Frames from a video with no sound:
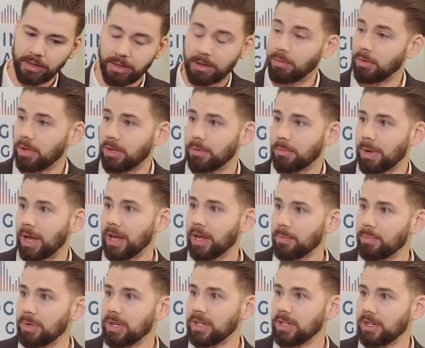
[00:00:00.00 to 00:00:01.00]
In my
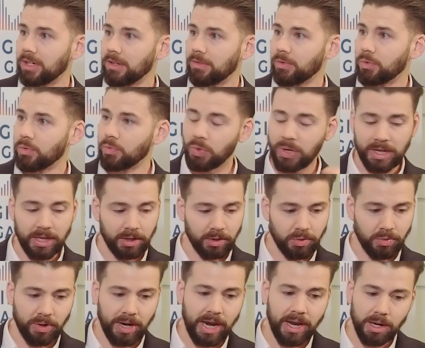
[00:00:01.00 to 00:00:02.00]
opinion, if we can
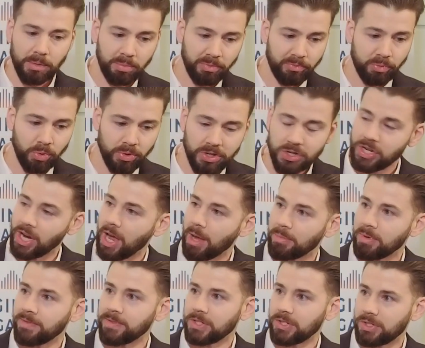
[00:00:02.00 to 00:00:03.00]
create it before the
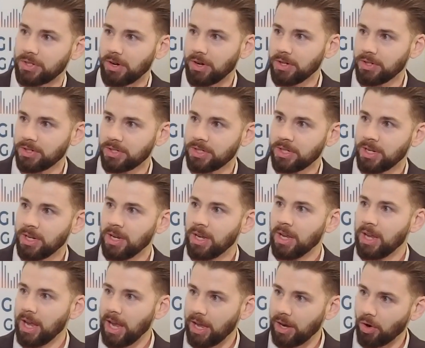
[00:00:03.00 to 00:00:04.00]
job even starts,
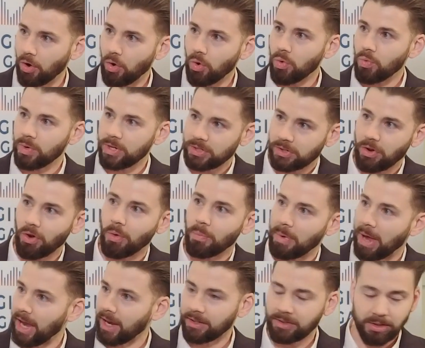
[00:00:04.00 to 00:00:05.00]
and always go
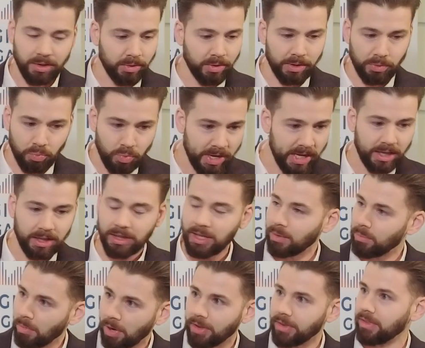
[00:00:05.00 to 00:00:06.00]
back to it weekly,
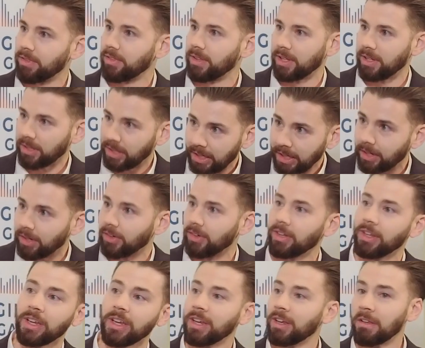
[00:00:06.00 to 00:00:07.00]
monthly,
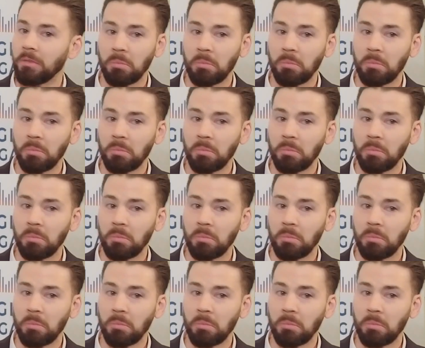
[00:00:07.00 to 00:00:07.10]
yearly,